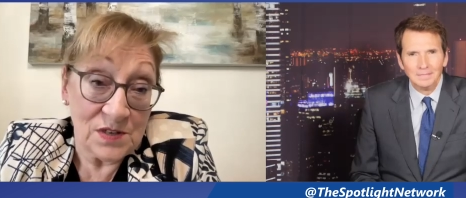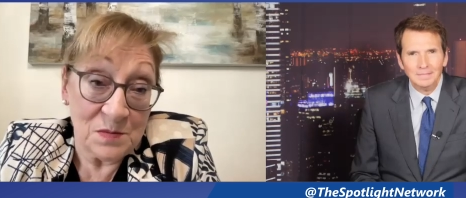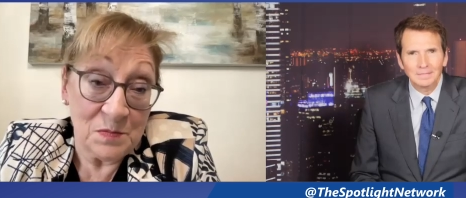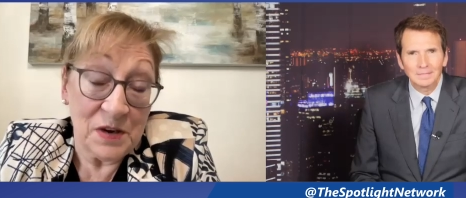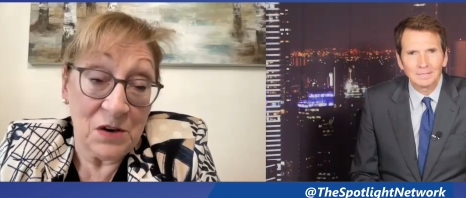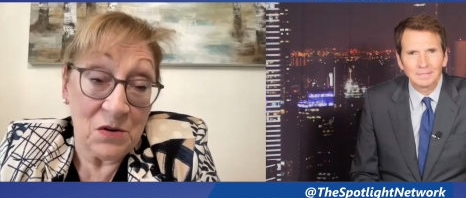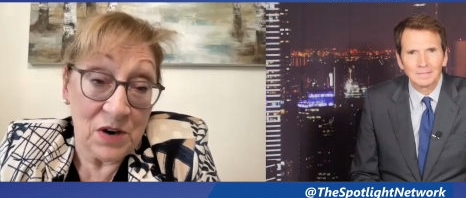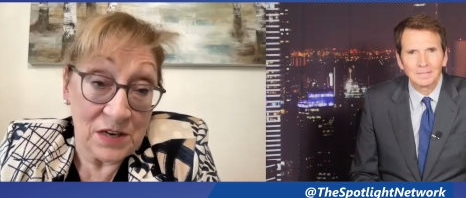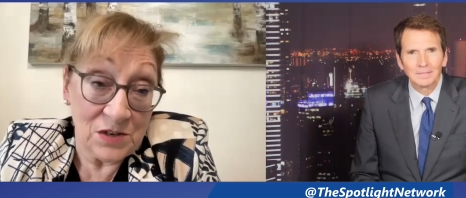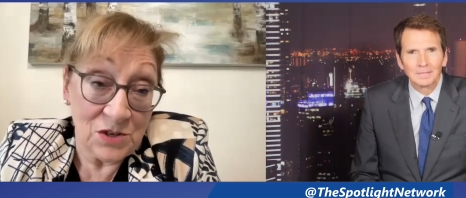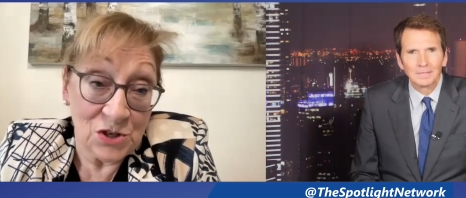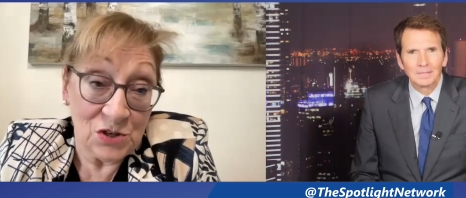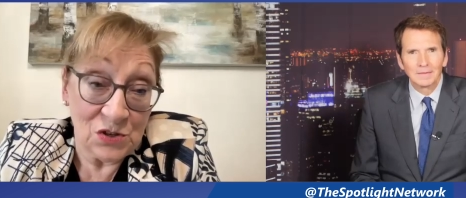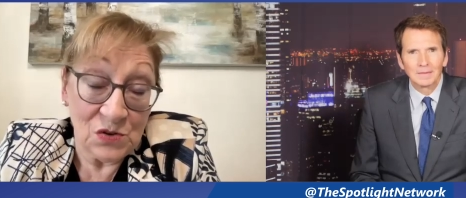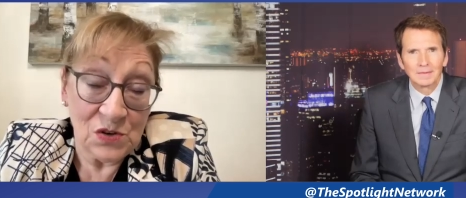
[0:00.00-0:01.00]
Speaker 1: is my
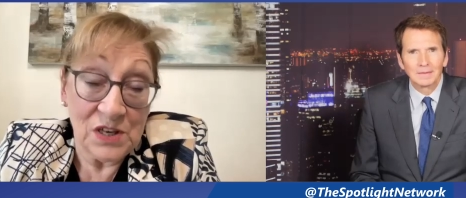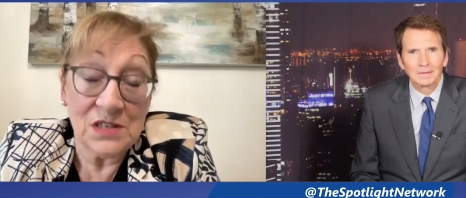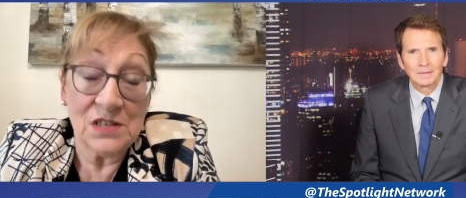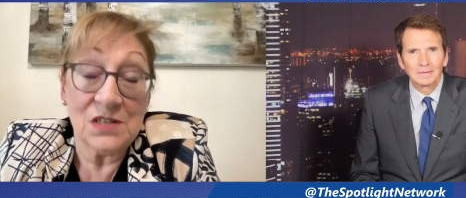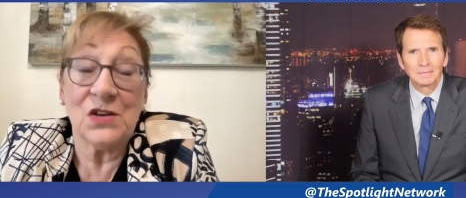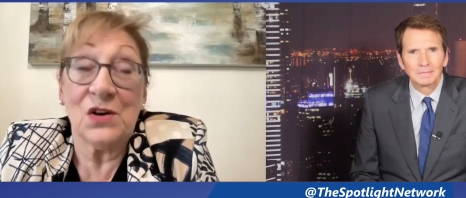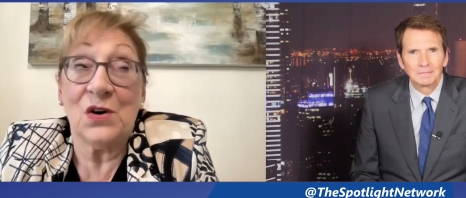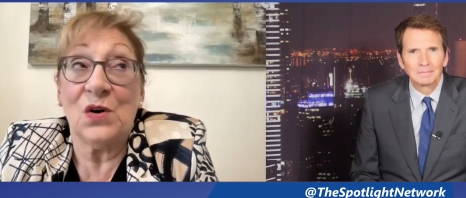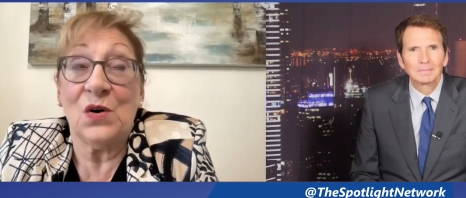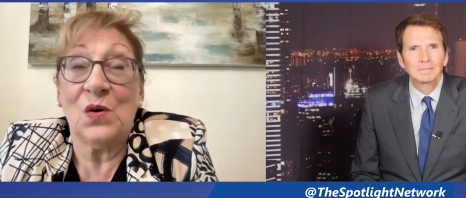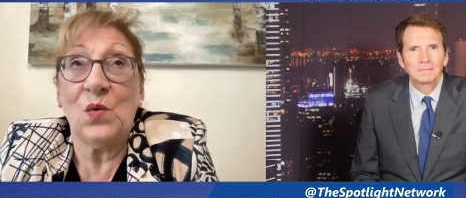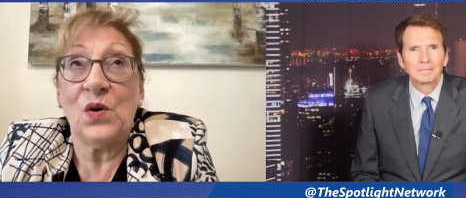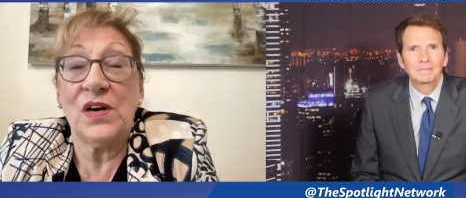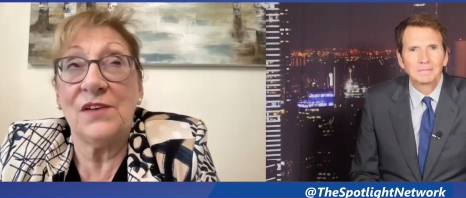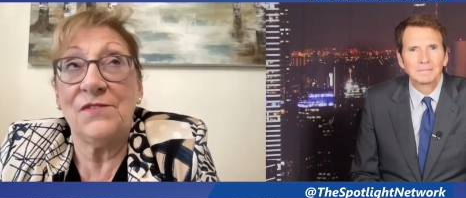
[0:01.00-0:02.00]
grandchildren.
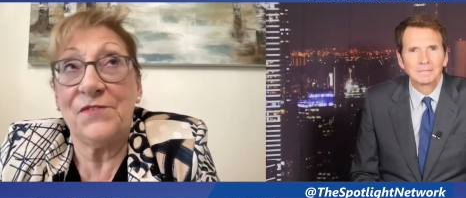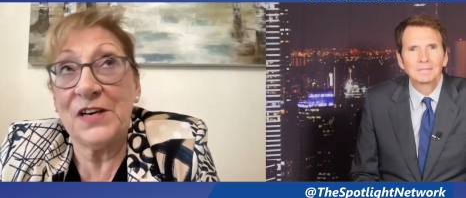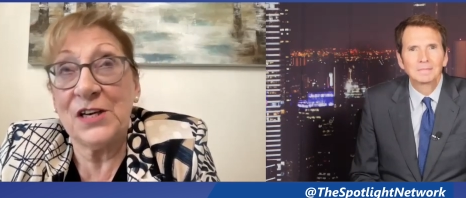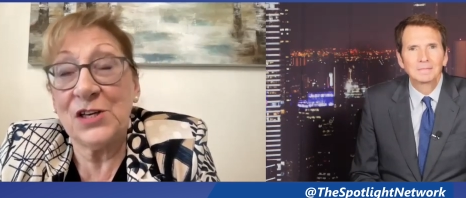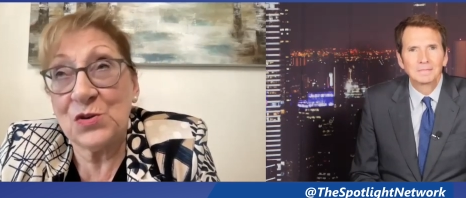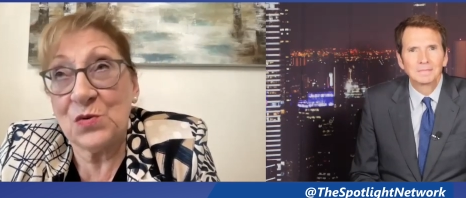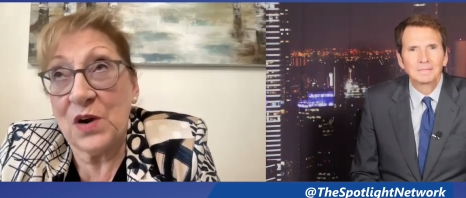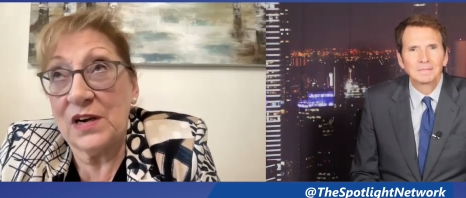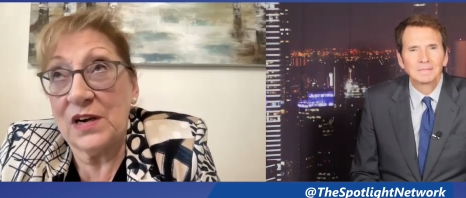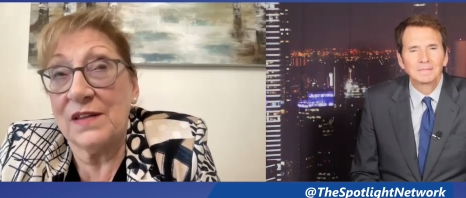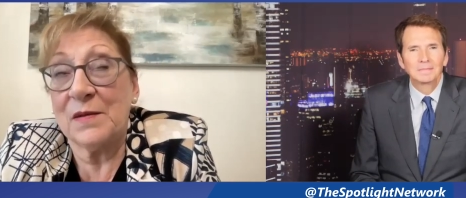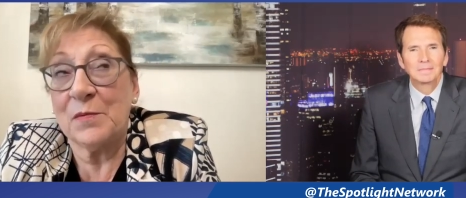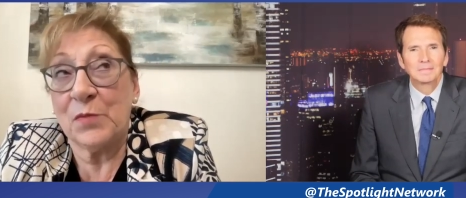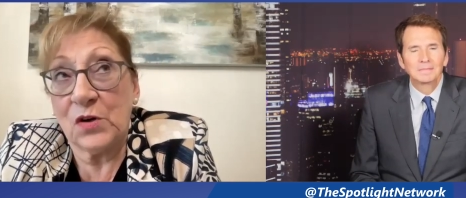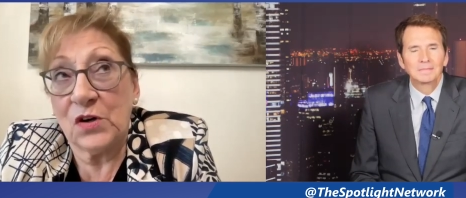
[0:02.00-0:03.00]
So when I finished
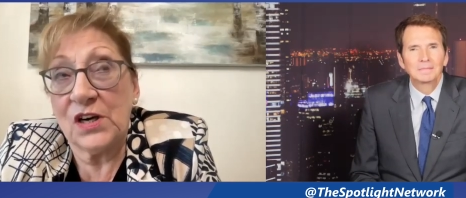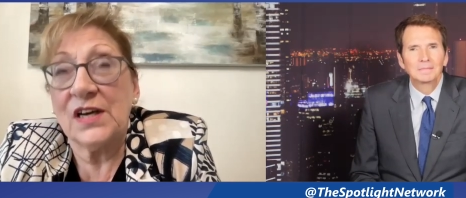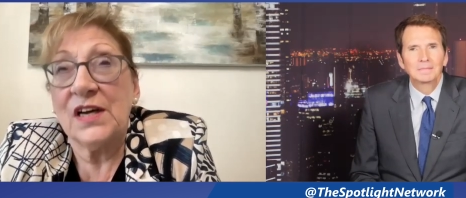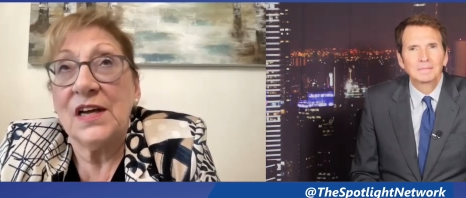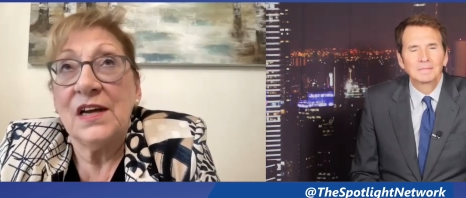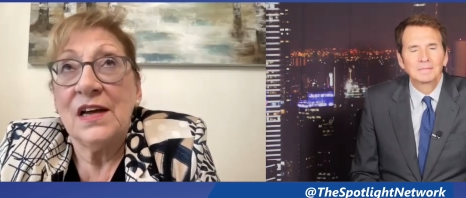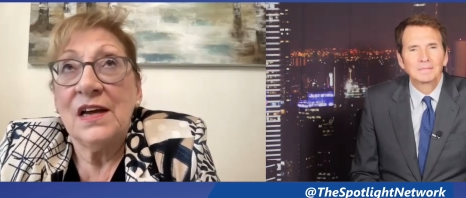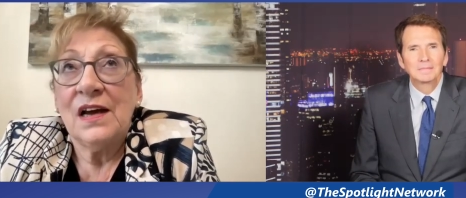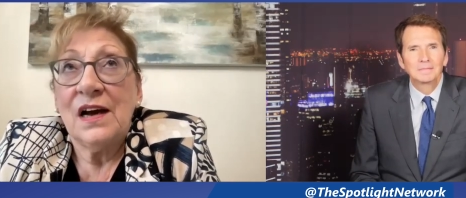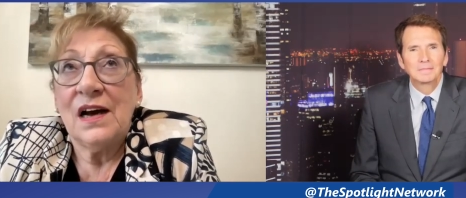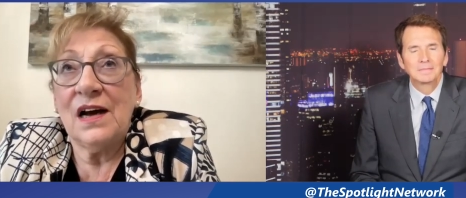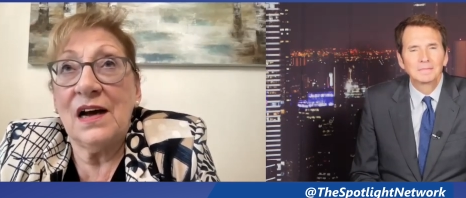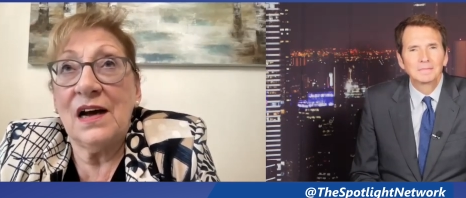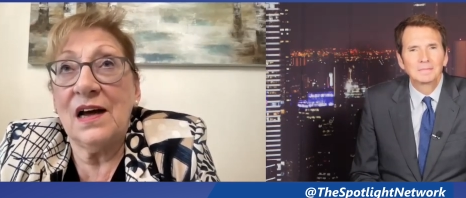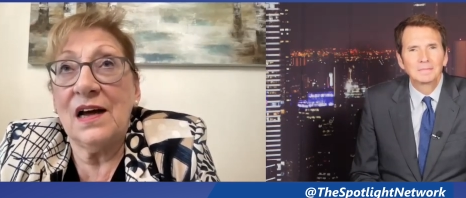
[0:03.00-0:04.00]
writing the book,
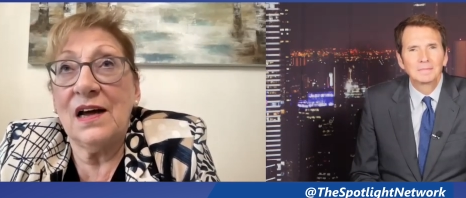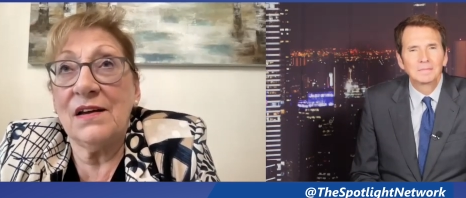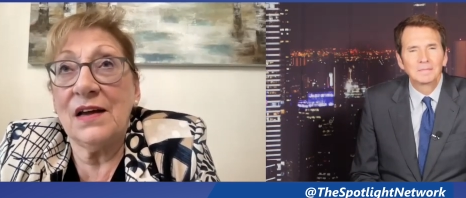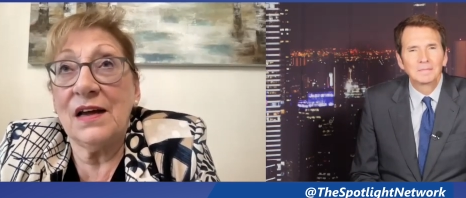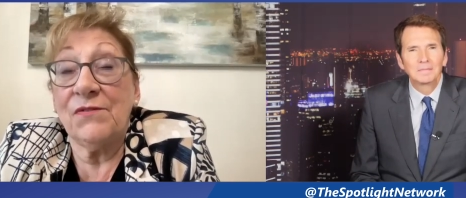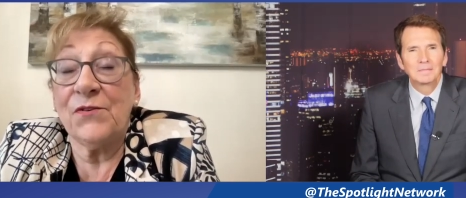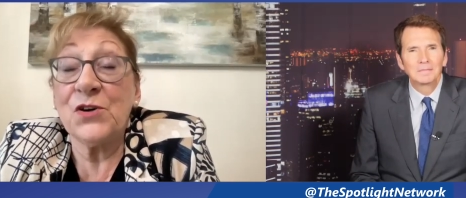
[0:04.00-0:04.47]
I